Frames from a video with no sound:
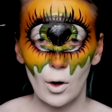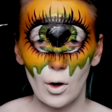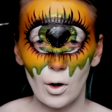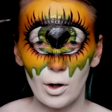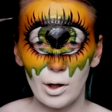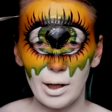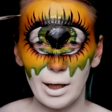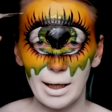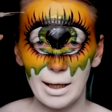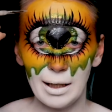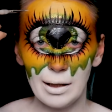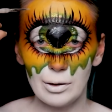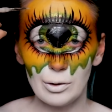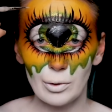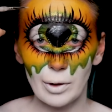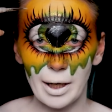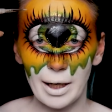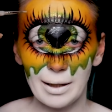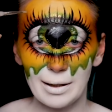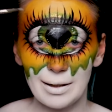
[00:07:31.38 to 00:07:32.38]
All I need
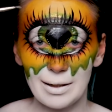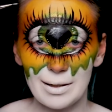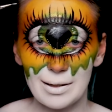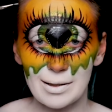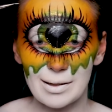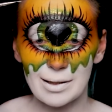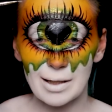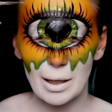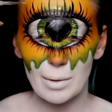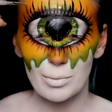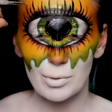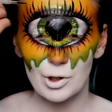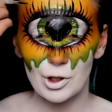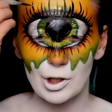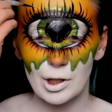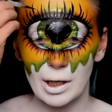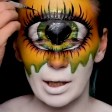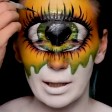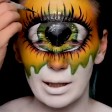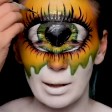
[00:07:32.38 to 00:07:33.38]
to add is some
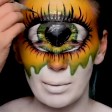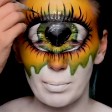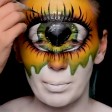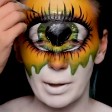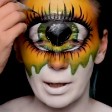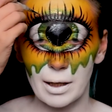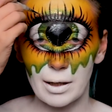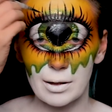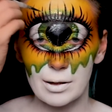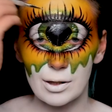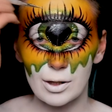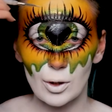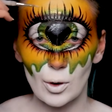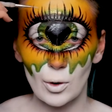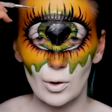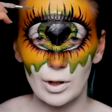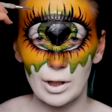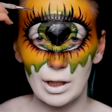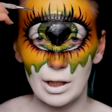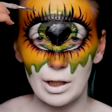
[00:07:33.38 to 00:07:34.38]
shiny parts
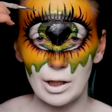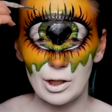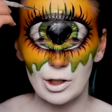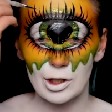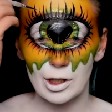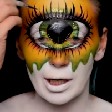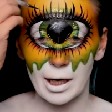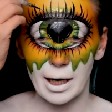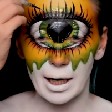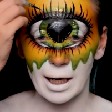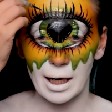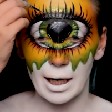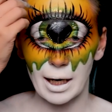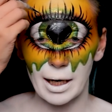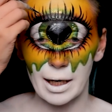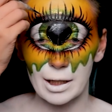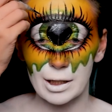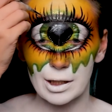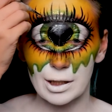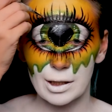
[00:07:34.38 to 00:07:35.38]
on each
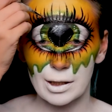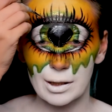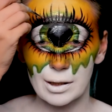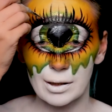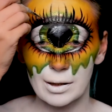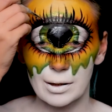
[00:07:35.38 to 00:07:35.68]
eyelash.